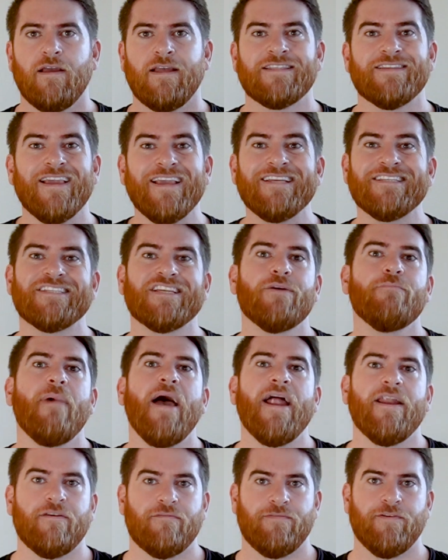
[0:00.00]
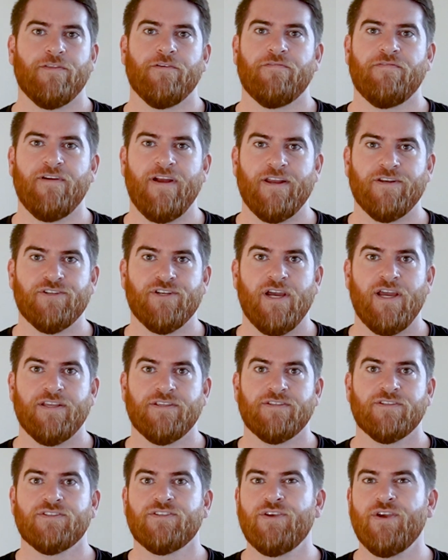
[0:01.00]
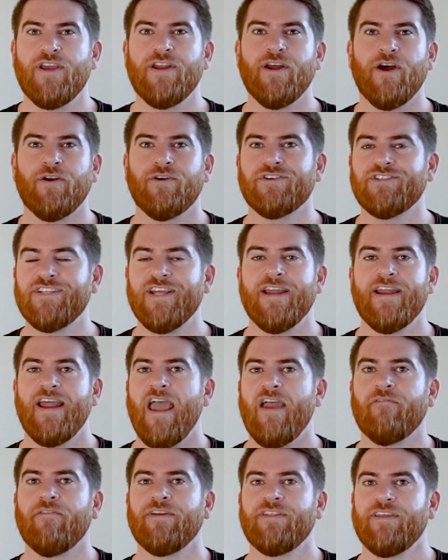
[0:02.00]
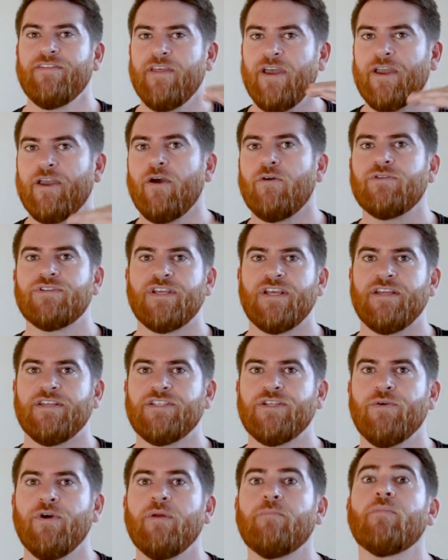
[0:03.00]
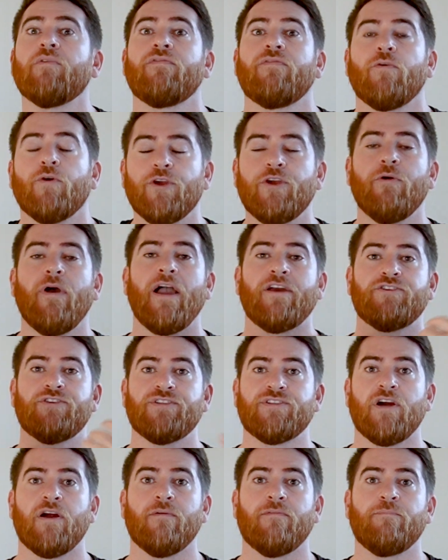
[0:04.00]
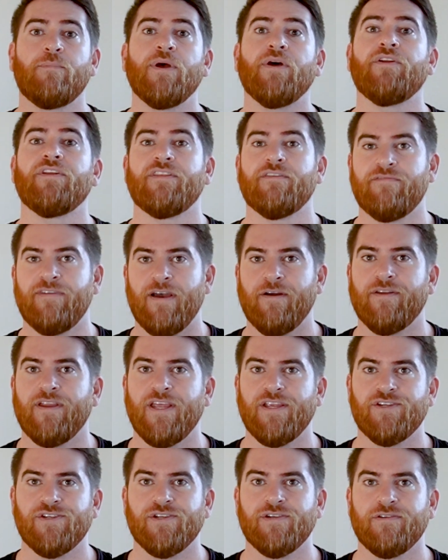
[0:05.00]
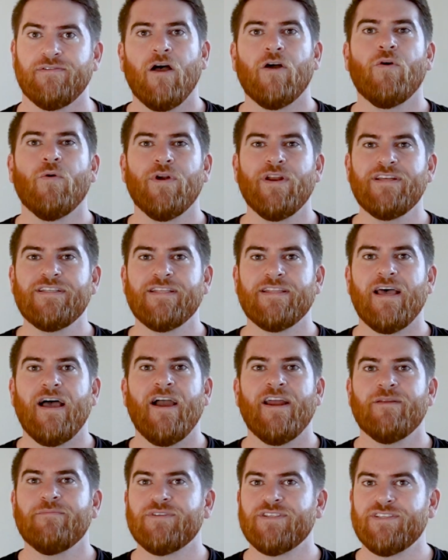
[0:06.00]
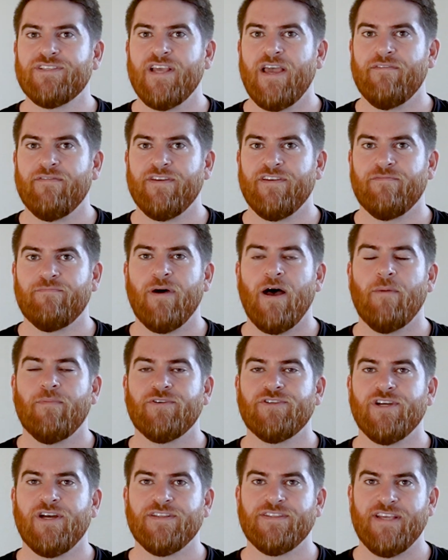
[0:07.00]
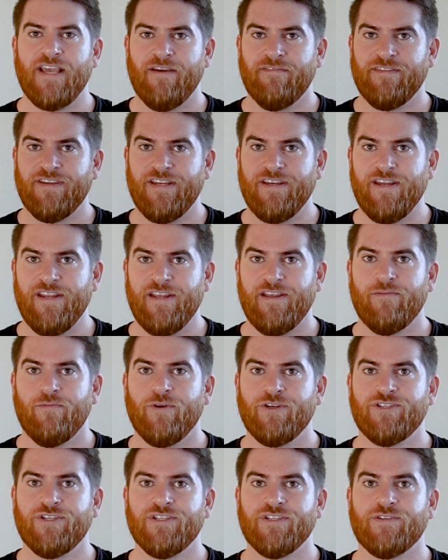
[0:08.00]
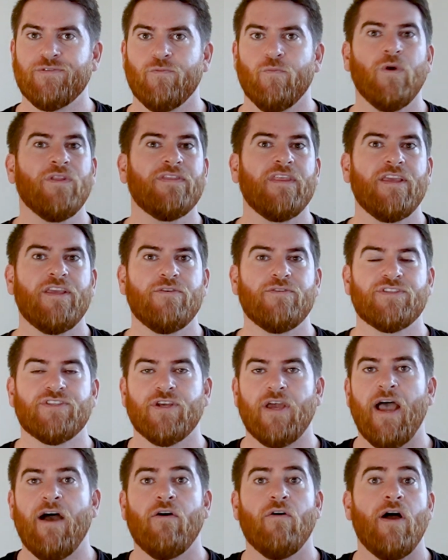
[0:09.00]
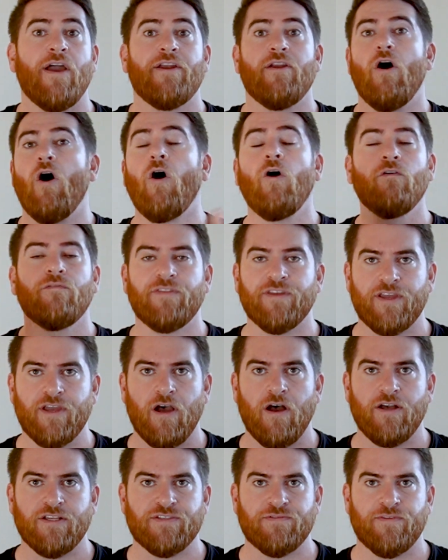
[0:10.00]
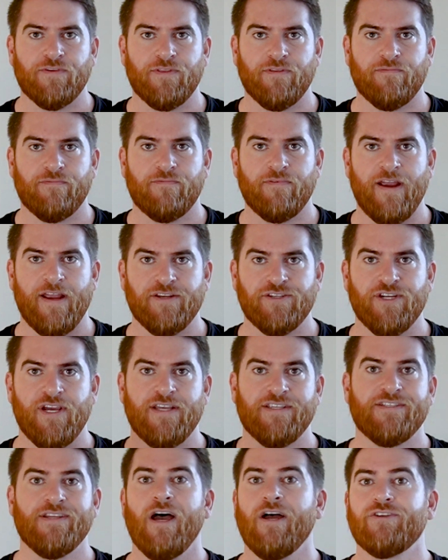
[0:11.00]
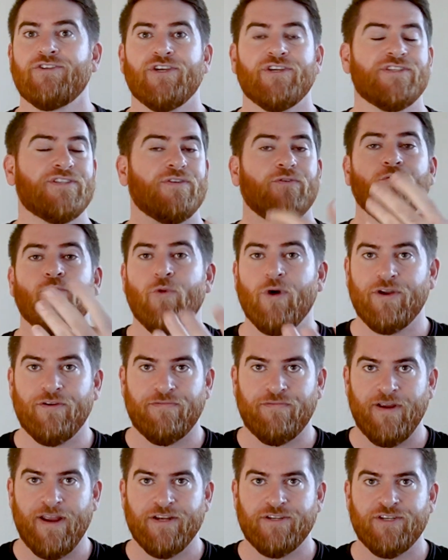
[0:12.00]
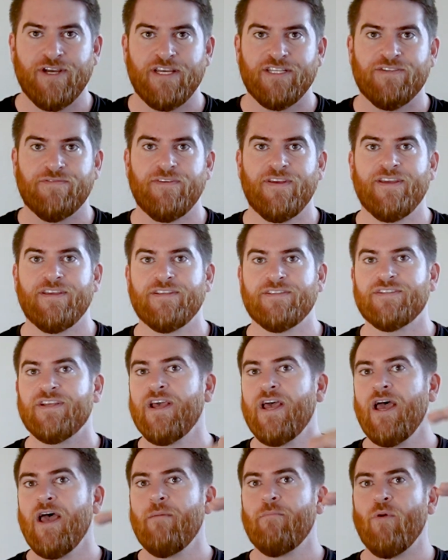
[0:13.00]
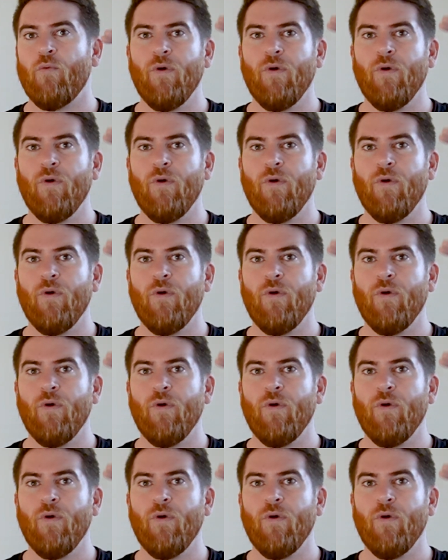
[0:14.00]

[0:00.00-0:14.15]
It's like a schematic for the franchise, so you can understand everything that goes into it before you actually start building the foundation. According to the item 7 of Papa John's FDD, which is what they use to outline all of the costs for the franchise, not just what a franchise fee is, but